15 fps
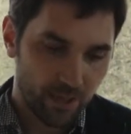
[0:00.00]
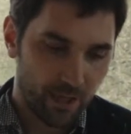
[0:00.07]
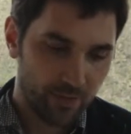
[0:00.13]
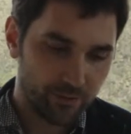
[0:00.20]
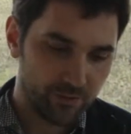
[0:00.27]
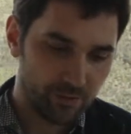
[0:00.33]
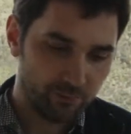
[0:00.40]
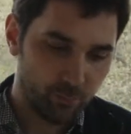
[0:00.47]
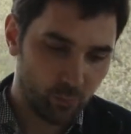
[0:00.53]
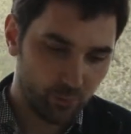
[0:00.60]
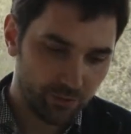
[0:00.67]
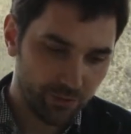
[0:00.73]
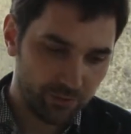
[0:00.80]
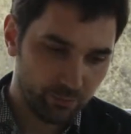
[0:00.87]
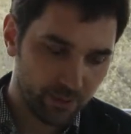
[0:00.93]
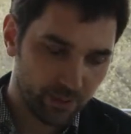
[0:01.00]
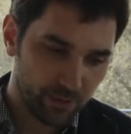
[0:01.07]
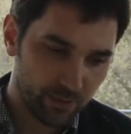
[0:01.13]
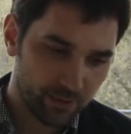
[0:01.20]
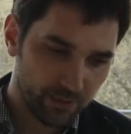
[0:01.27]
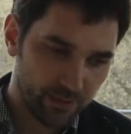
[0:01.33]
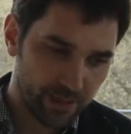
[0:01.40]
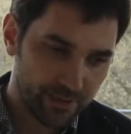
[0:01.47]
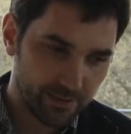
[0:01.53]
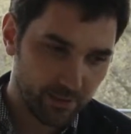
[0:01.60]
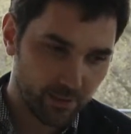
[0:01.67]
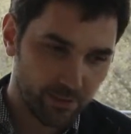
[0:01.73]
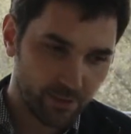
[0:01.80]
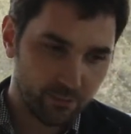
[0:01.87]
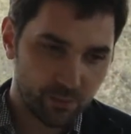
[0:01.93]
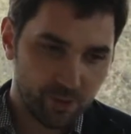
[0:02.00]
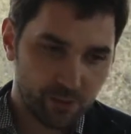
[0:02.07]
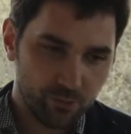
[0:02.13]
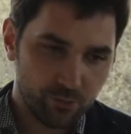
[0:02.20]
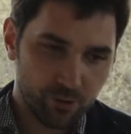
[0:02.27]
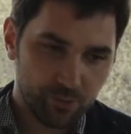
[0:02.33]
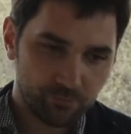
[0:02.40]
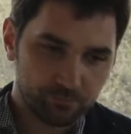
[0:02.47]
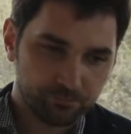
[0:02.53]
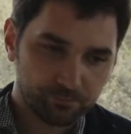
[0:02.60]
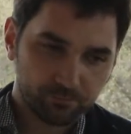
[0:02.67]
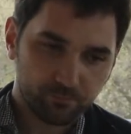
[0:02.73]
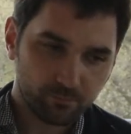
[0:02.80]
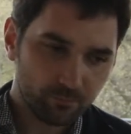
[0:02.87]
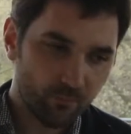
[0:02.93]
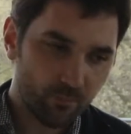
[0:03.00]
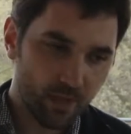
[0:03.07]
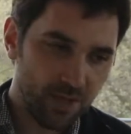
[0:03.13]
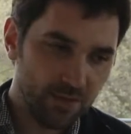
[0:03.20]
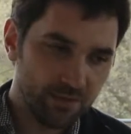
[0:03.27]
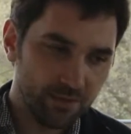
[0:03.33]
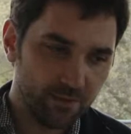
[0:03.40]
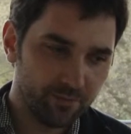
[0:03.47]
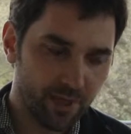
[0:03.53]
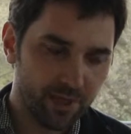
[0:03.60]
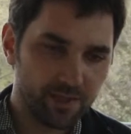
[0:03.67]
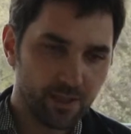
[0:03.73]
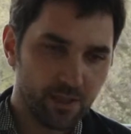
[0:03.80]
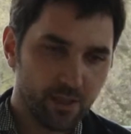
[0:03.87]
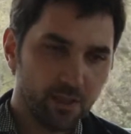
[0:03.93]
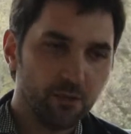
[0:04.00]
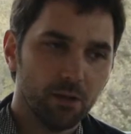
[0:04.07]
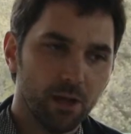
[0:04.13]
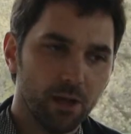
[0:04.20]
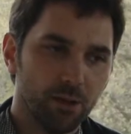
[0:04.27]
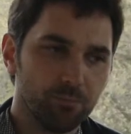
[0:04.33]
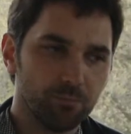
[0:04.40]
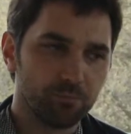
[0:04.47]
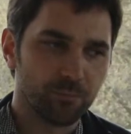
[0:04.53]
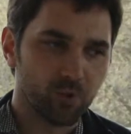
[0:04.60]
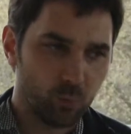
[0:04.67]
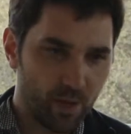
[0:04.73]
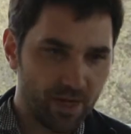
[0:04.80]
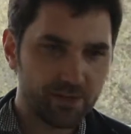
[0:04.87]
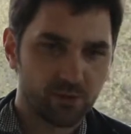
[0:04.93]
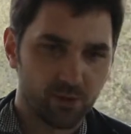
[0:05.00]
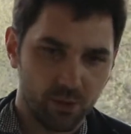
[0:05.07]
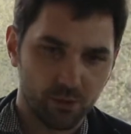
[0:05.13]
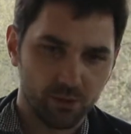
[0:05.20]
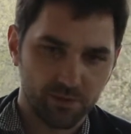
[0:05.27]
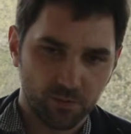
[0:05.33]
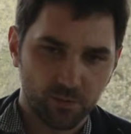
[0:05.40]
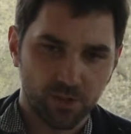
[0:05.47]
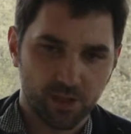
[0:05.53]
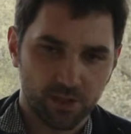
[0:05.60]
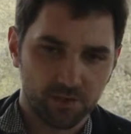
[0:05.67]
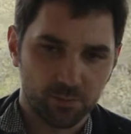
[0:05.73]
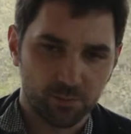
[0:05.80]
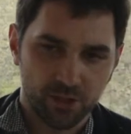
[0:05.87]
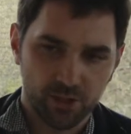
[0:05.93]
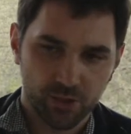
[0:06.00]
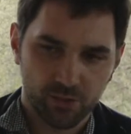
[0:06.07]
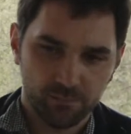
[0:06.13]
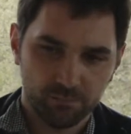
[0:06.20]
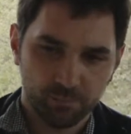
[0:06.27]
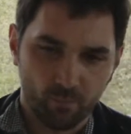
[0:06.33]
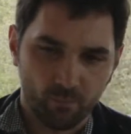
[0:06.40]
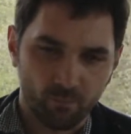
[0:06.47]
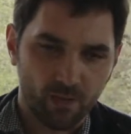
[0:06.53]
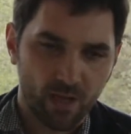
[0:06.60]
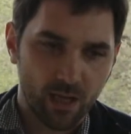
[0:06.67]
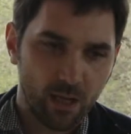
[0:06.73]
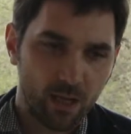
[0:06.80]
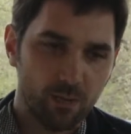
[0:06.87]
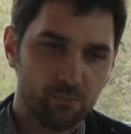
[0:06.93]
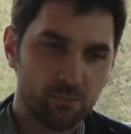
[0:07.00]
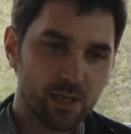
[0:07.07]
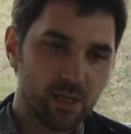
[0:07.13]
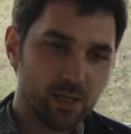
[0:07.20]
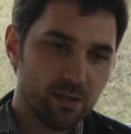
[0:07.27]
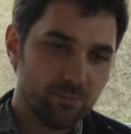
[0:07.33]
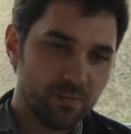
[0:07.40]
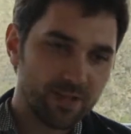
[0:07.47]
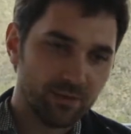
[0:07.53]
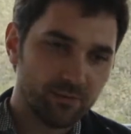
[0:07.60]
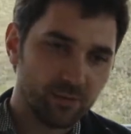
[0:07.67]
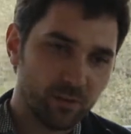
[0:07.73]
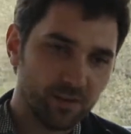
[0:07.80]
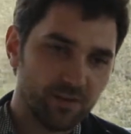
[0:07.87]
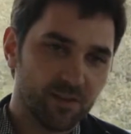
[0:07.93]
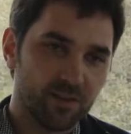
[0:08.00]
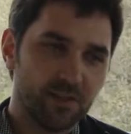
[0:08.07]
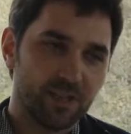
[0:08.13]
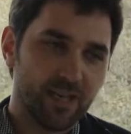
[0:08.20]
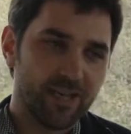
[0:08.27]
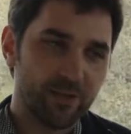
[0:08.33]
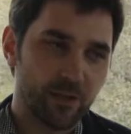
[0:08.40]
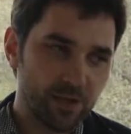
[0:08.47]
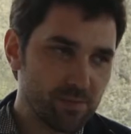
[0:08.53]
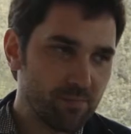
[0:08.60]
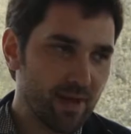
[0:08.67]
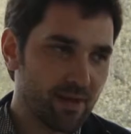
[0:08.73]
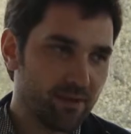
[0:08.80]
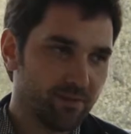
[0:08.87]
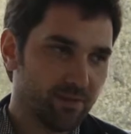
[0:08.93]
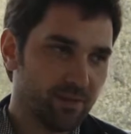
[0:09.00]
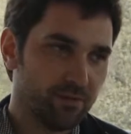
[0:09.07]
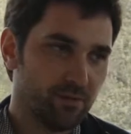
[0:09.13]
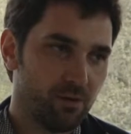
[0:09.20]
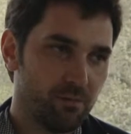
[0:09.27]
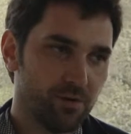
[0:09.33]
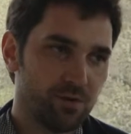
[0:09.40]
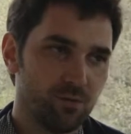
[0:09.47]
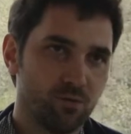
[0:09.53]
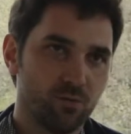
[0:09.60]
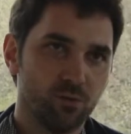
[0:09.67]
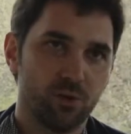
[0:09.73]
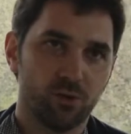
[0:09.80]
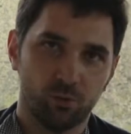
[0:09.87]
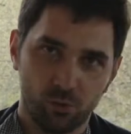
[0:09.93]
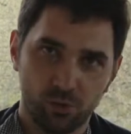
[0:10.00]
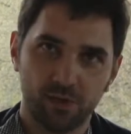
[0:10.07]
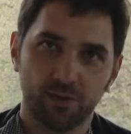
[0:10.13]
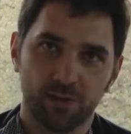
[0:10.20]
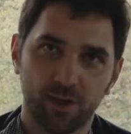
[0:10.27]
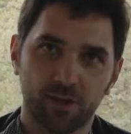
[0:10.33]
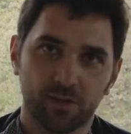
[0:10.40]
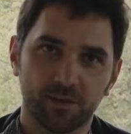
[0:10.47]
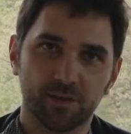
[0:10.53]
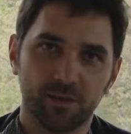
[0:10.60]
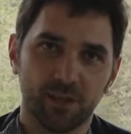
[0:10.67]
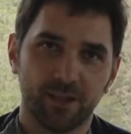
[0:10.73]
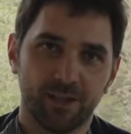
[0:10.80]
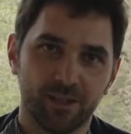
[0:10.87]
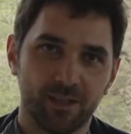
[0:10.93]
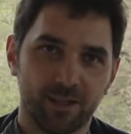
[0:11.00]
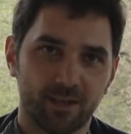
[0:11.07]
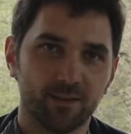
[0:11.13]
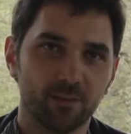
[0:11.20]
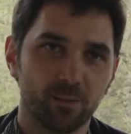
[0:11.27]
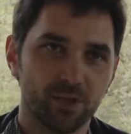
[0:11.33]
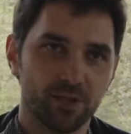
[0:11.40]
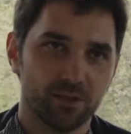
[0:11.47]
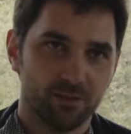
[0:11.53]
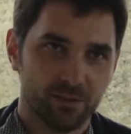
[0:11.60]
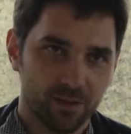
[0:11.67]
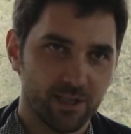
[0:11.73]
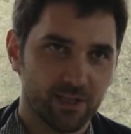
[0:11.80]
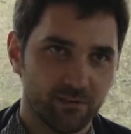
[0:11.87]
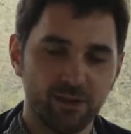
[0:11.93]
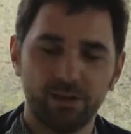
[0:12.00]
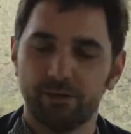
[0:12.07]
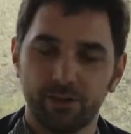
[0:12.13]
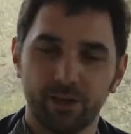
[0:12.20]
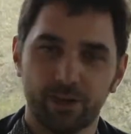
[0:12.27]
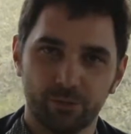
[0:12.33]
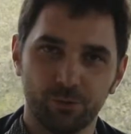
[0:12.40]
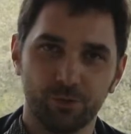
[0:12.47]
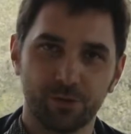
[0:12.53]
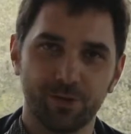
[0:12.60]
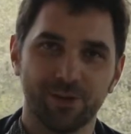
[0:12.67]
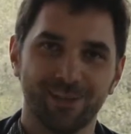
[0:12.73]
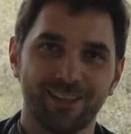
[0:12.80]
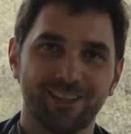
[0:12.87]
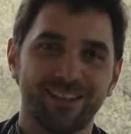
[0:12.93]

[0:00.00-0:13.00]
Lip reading: And the book that the catalog that we are doing is in fact quite close to the exhibition, but of course cannot benefit from two crucial things in the exhibition, very, very crucial.